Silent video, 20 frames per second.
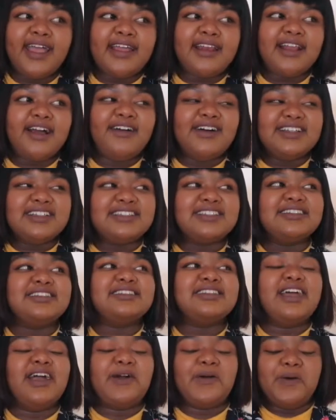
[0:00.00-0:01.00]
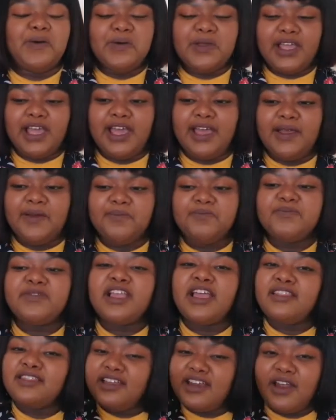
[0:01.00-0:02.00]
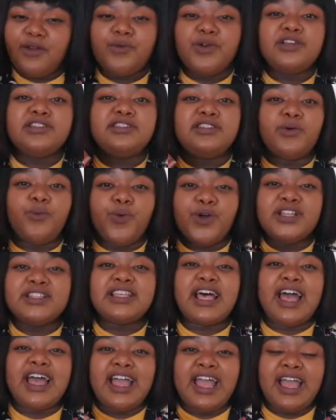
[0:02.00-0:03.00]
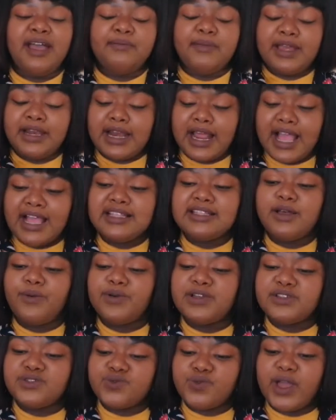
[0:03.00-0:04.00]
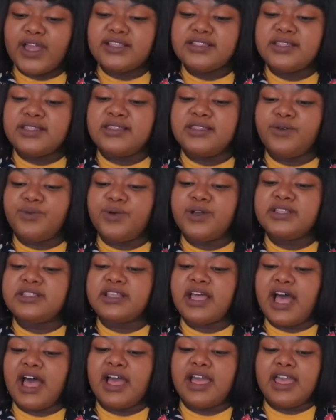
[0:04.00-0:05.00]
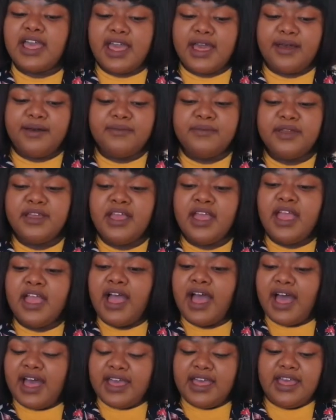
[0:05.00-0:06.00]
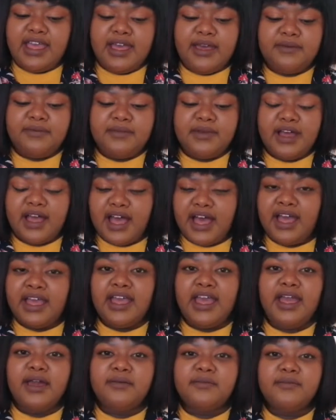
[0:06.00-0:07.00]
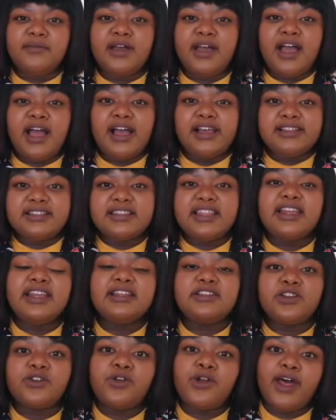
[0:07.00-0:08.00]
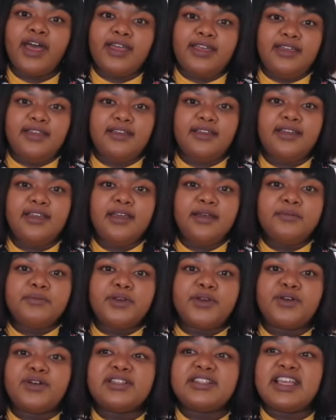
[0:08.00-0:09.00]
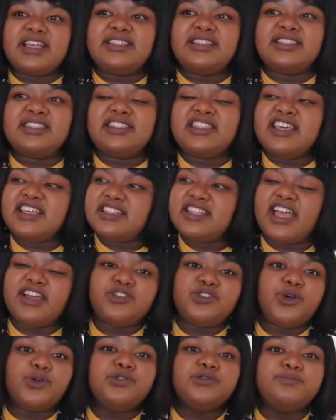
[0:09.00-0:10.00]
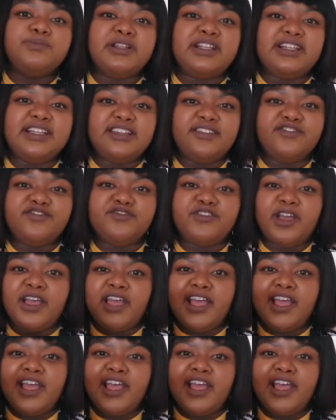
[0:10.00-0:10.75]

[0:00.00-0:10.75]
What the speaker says: And I was just like, okay. Then I wrote the words I am, and as I was writing the words I am, I started crying, because it's things I don't believe.